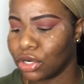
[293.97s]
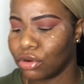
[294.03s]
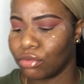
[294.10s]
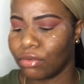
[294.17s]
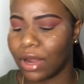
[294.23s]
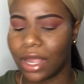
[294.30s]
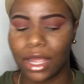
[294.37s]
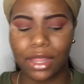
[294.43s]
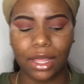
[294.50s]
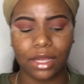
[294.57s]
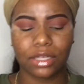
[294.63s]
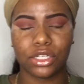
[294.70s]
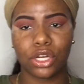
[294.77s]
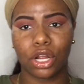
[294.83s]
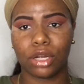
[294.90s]
gray, like
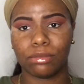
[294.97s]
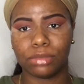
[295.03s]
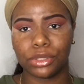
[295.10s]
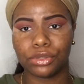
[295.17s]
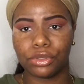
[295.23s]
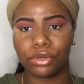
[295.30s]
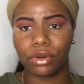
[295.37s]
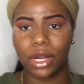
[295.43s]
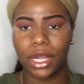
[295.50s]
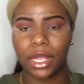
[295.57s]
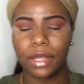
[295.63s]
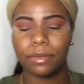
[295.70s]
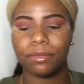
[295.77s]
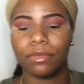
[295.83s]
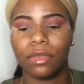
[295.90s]
a dark blue
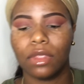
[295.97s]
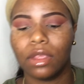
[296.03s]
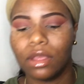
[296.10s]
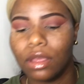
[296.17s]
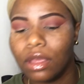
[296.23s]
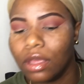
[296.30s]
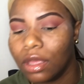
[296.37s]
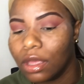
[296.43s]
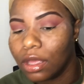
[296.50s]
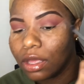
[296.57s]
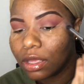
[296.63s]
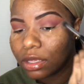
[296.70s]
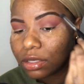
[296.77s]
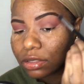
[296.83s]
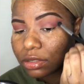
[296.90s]
gray.
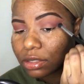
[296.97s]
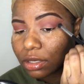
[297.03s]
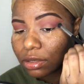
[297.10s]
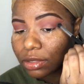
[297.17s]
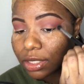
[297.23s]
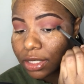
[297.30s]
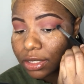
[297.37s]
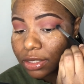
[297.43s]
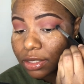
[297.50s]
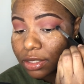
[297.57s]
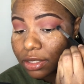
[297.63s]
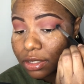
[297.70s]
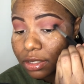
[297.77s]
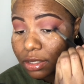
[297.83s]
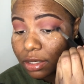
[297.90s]
So
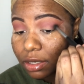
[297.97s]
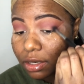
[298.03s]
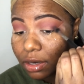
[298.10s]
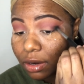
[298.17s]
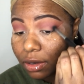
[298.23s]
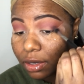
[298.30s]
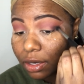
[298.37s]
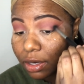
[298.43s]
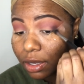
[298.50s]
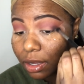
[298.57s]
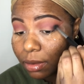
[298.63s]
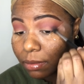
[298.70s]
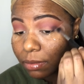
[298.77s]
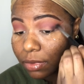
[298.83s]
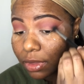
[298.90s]
let's darken
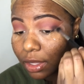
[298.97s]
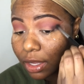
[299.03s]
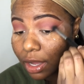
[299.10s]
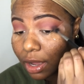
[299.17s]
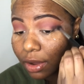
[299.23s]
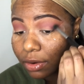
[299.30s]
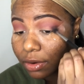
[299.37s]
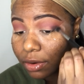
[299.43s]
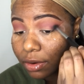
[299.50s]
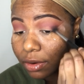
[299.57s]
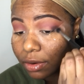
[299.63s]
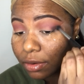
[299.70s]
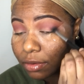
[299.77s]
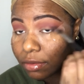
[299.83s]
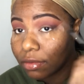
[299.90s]
up the
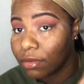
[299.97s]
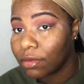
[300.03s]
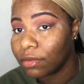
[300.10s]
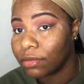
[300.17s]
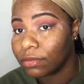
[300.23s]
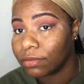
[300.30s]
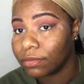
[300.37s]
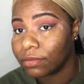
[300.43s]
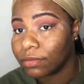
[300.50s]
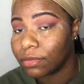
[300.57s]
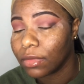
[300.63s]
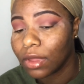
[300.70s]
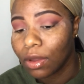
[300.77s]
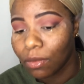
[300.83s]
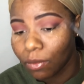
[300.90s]
outer
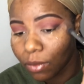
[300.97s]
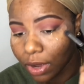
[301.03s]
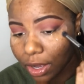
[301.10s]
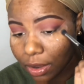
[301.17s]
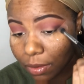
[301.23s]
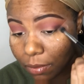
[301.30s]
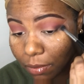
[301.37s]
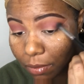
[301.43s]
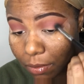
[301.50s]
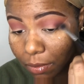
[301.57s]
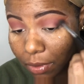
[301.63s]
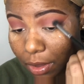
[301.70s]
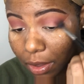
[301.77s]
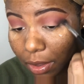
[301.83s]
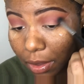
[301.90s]
Wow,
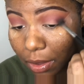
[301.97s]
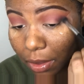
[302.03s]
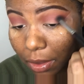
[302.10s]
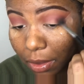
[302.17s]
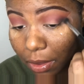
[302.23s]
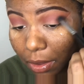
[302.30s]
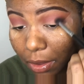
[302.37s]
okay.